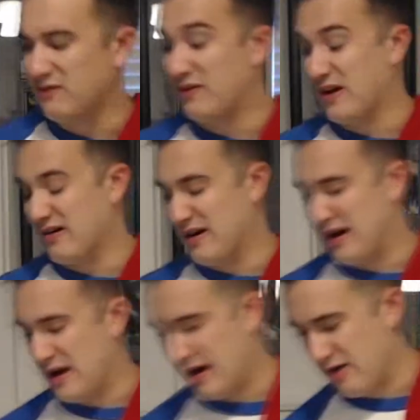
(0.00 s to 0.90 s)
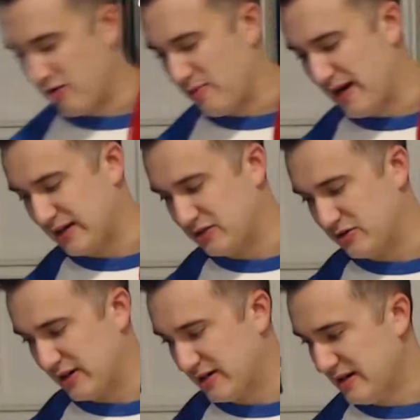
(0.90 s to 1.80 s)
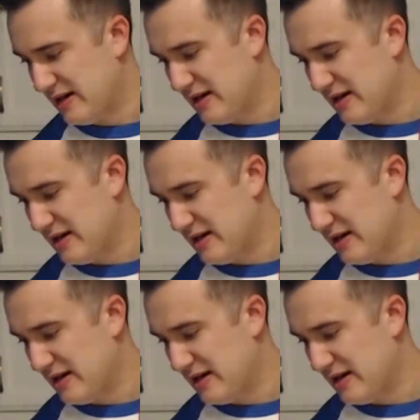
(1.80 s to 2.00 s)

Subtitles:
Very aromatic drink.